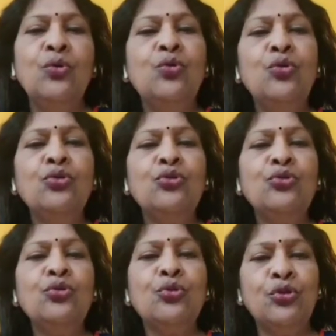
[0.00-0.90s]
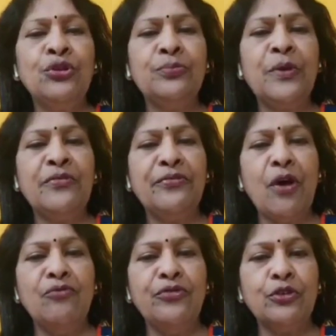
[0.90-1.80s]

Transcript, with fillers: who too could perform